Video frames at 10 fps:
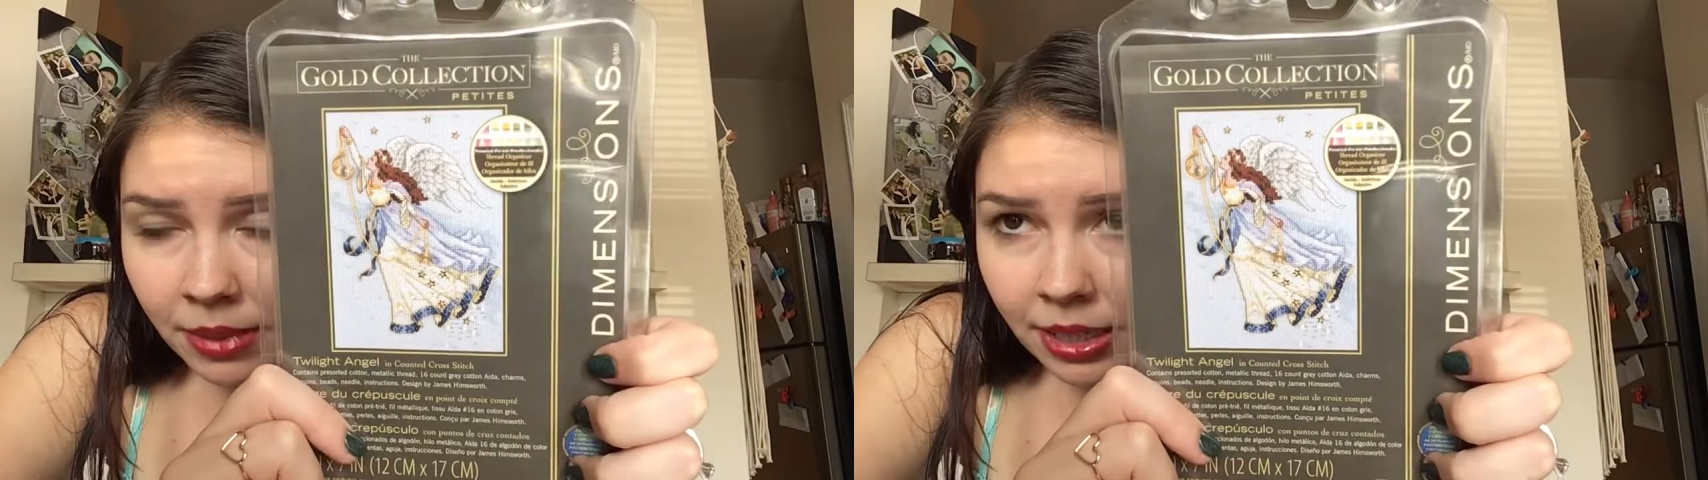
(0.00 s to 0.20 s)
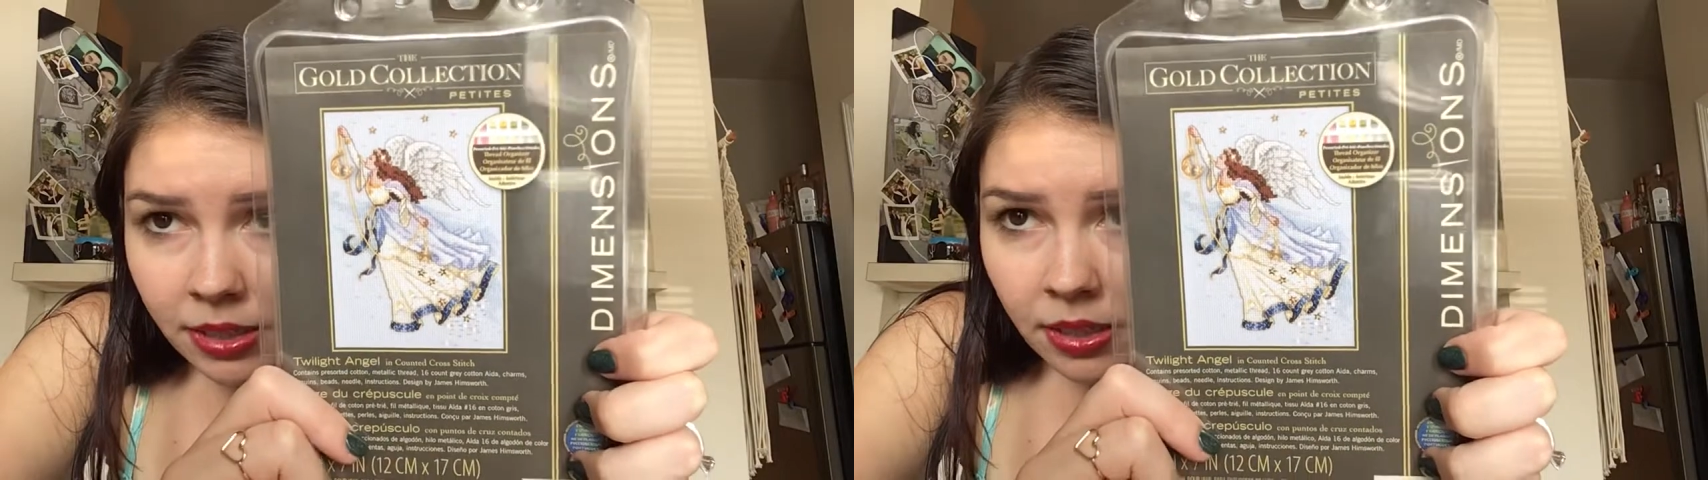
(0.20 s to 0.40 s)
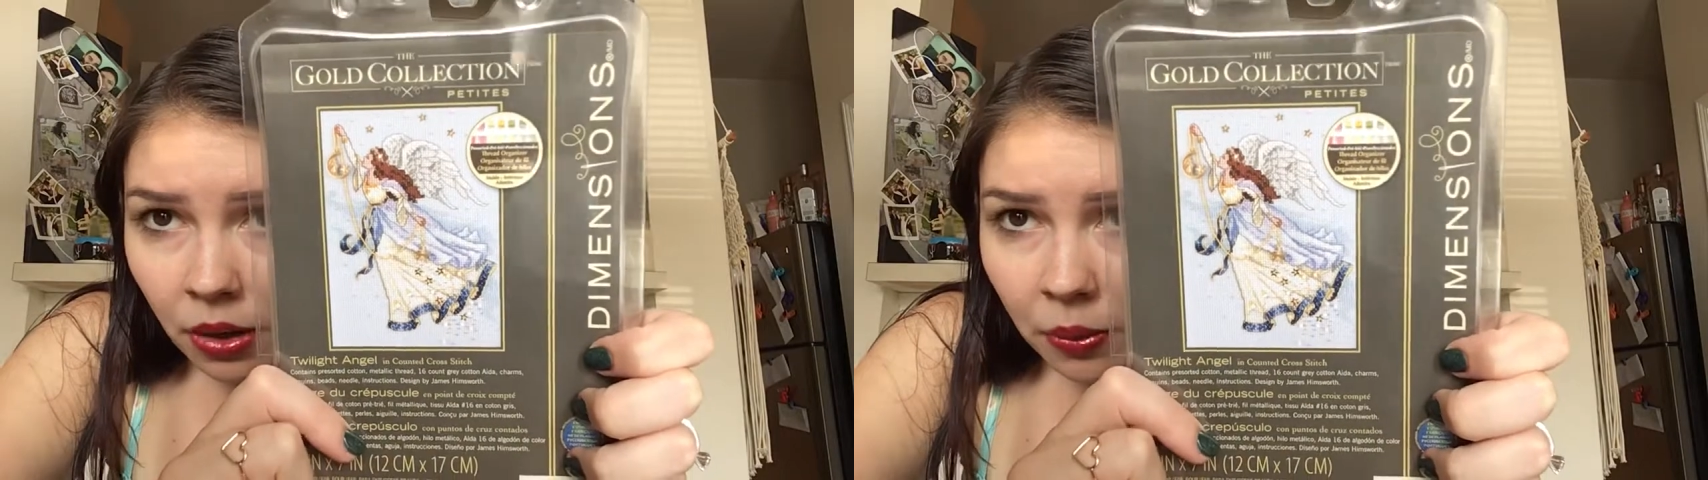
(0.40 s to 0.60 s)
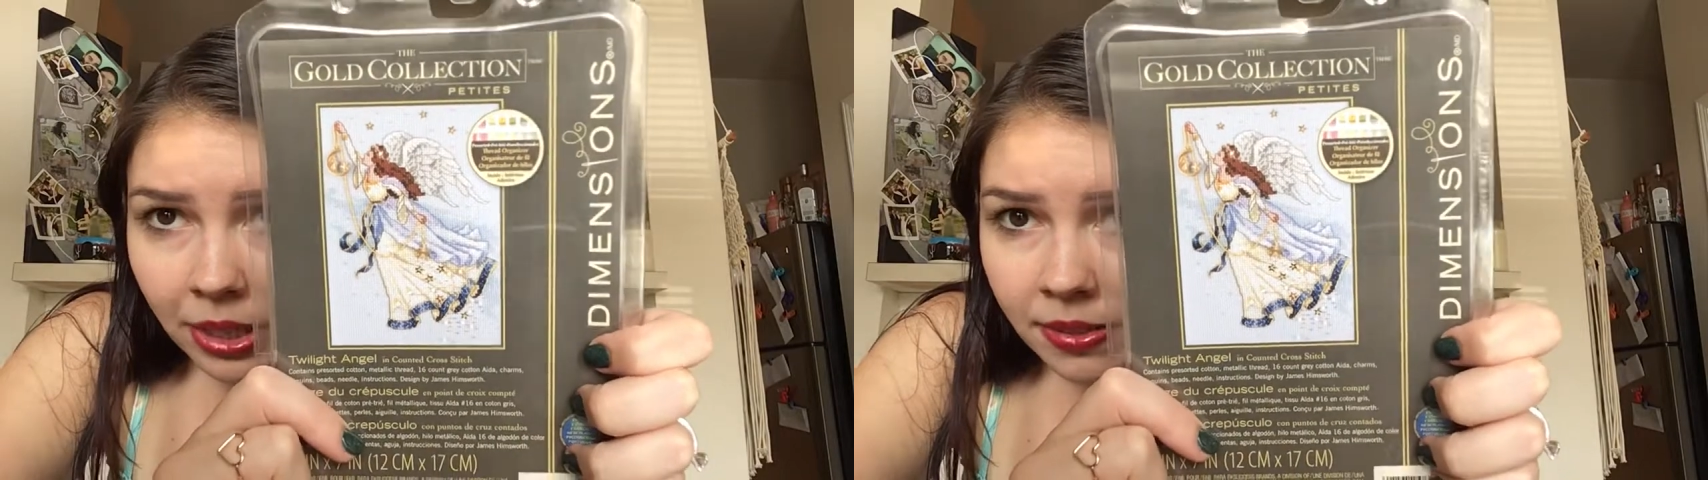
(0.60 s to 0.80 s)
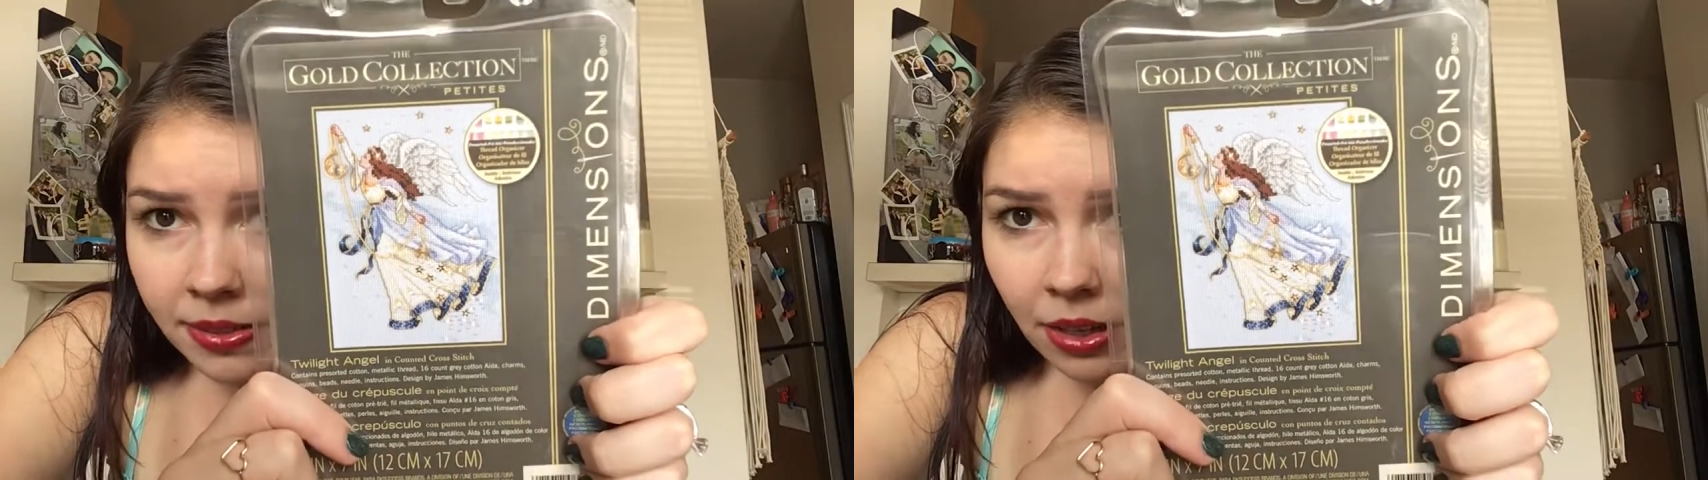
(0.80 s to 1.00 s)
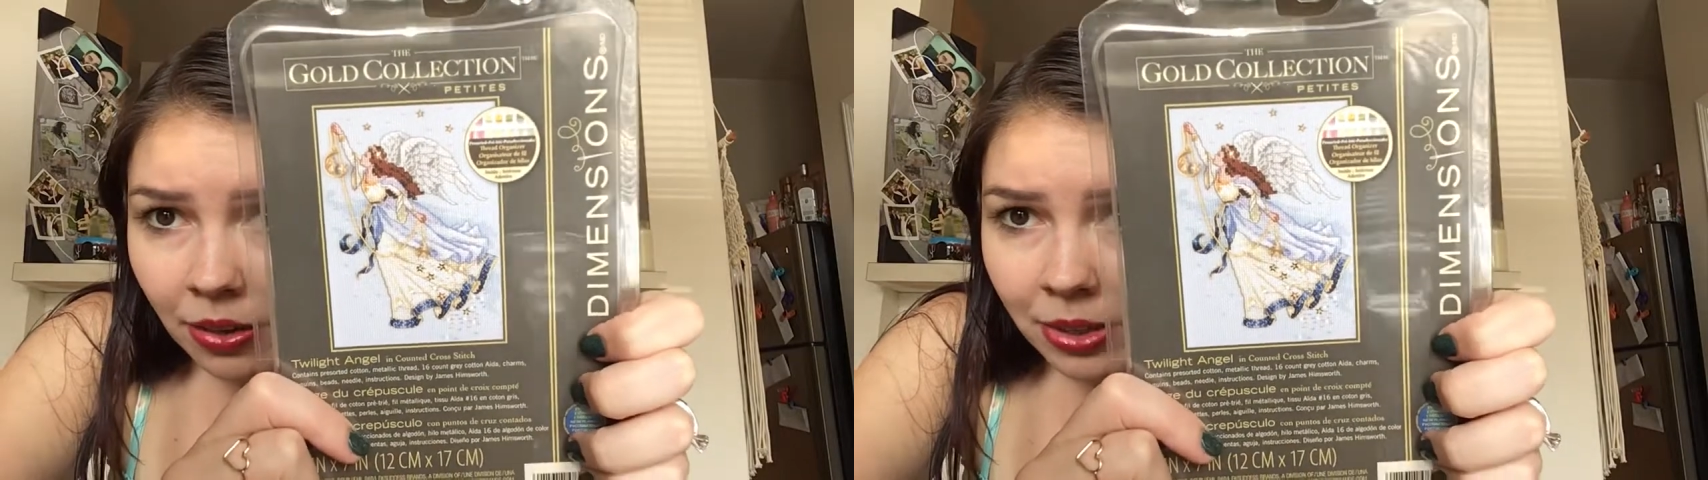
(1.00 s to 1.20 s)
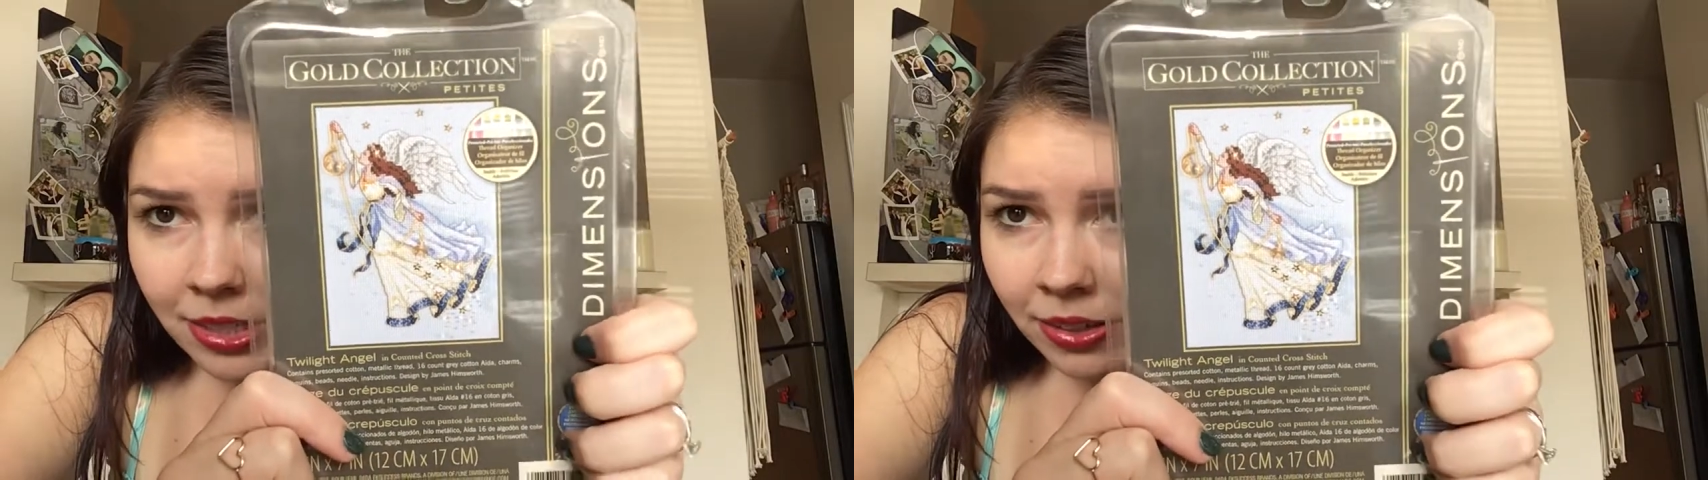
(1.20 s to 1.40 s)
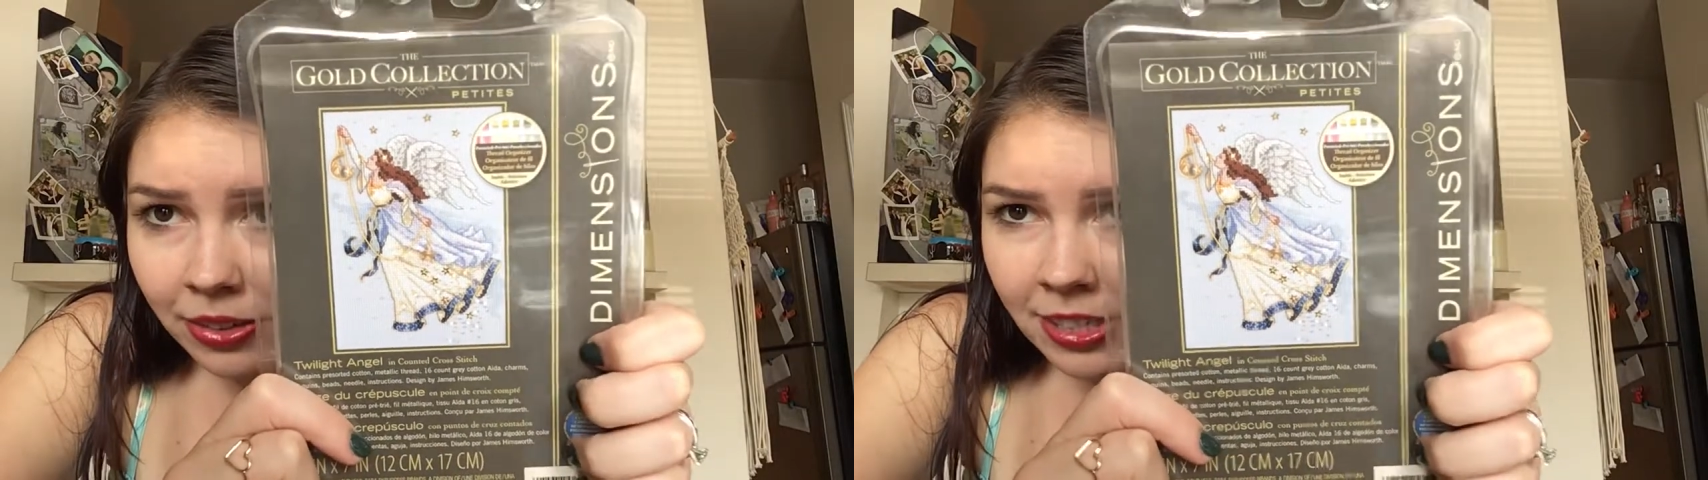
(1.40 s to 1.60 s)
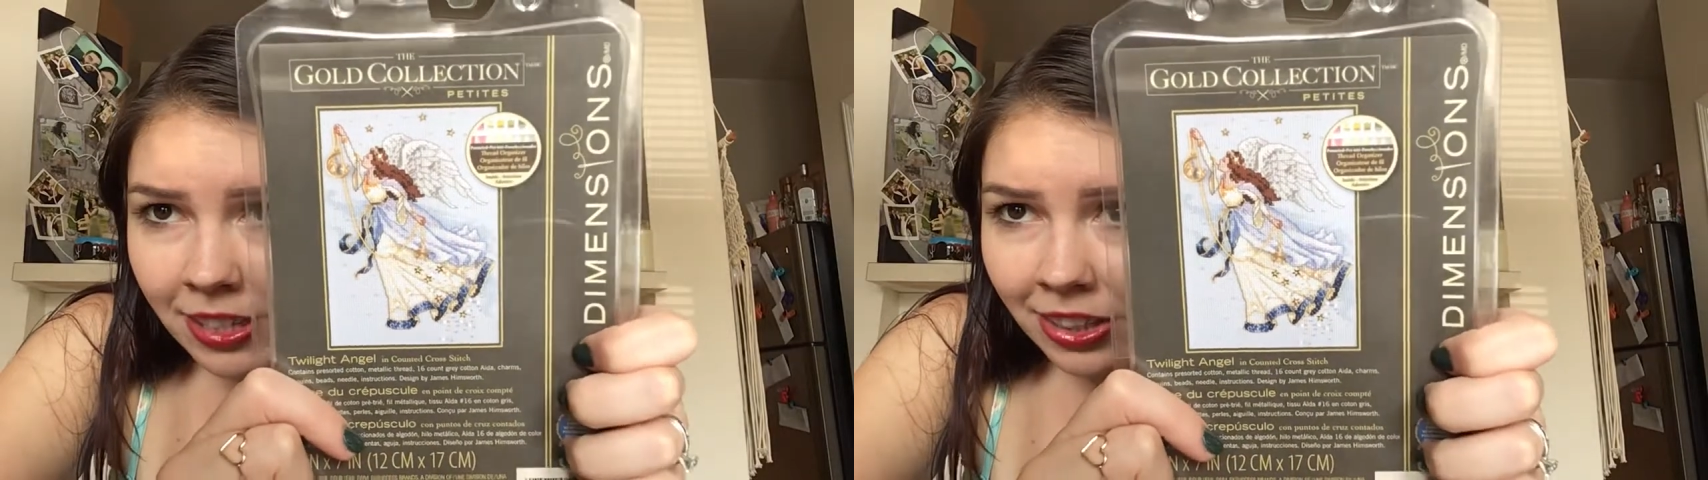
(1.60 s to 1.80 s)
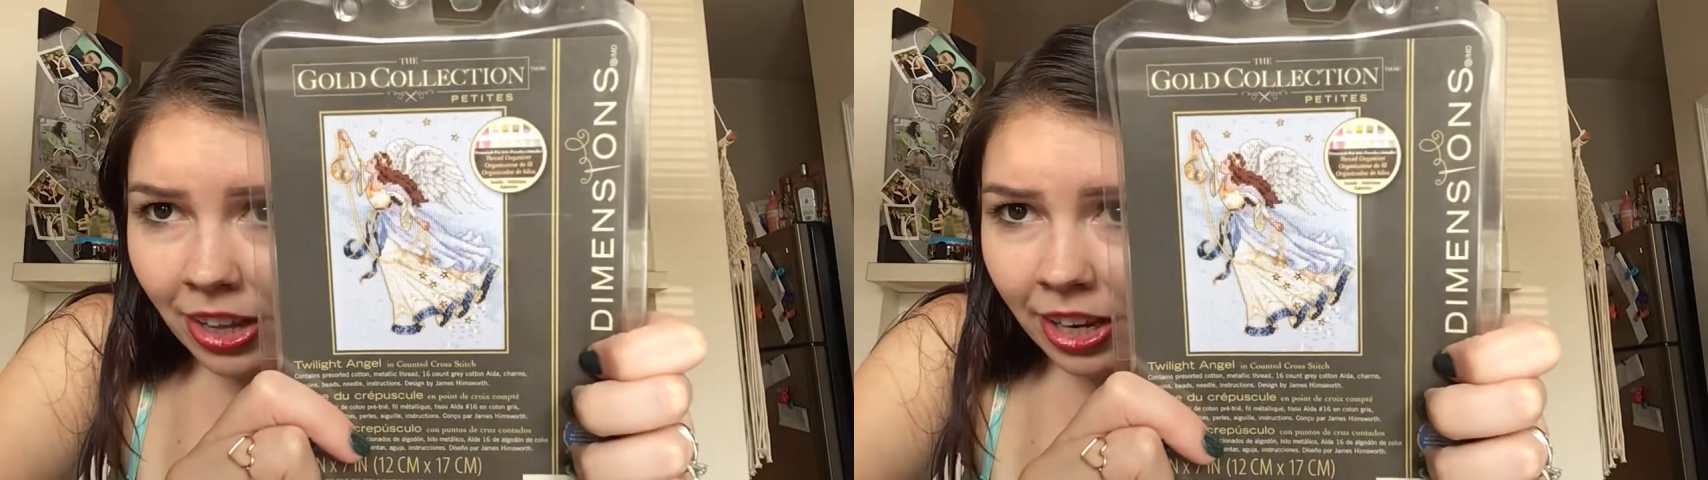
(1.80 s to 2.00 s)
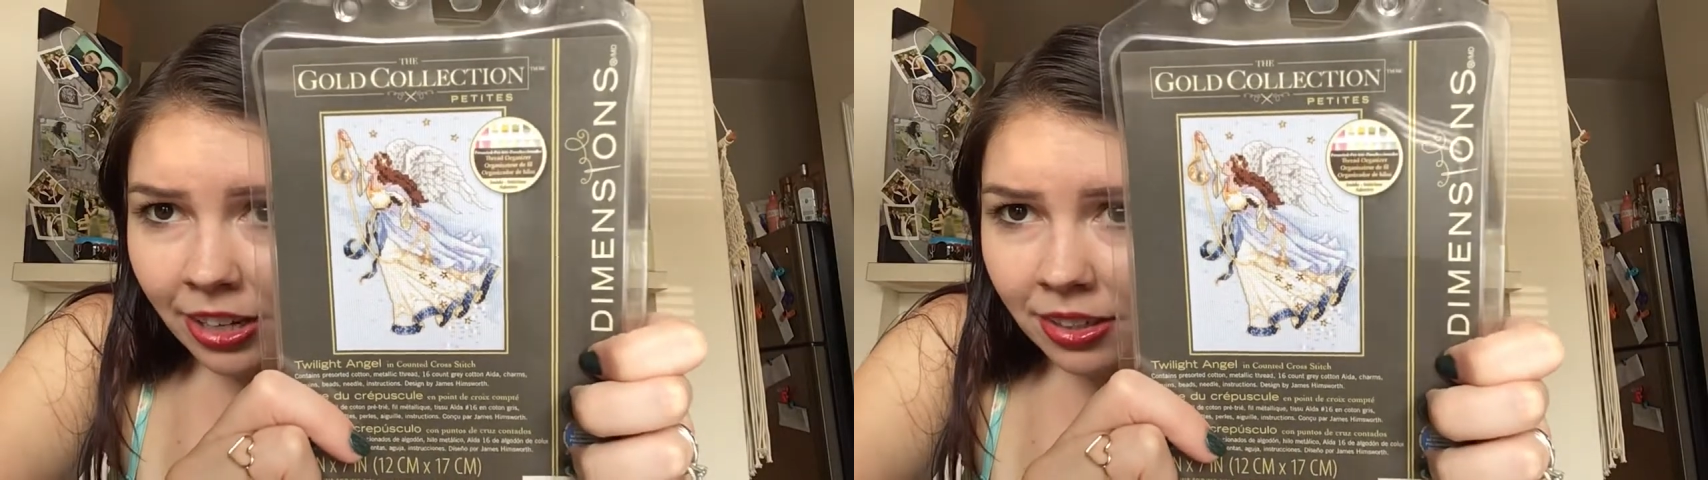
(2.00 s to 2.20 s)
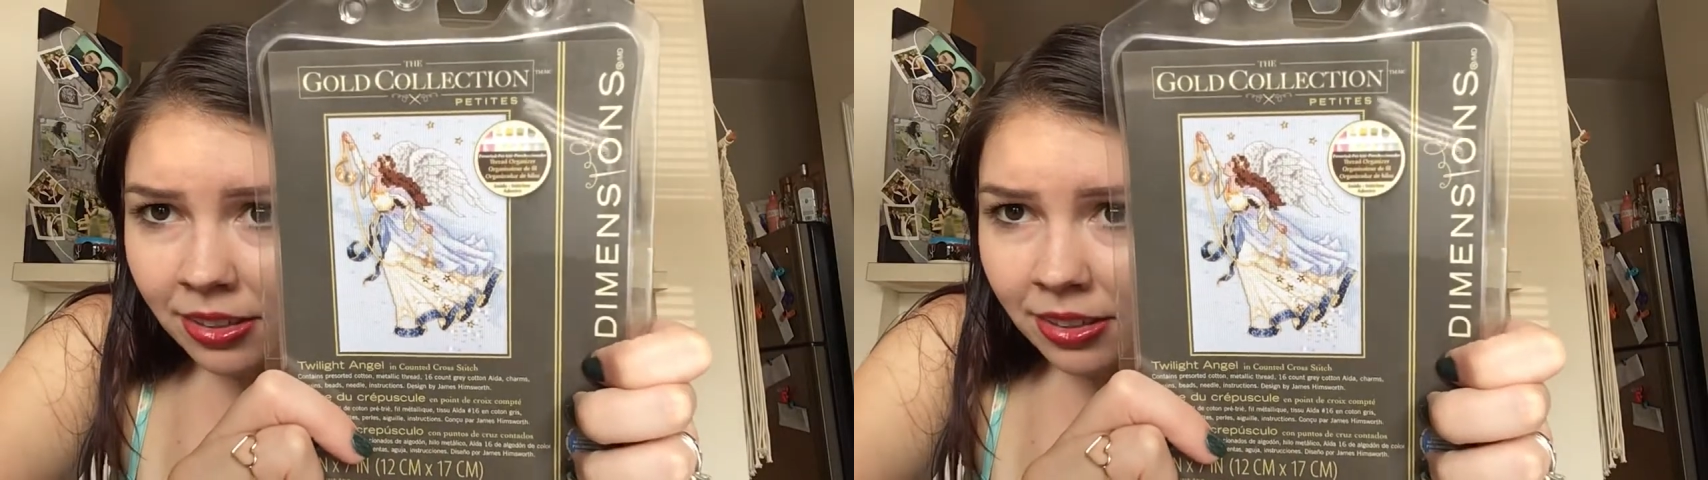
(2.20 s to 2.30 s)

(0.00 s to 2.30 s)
It's always, always, always online.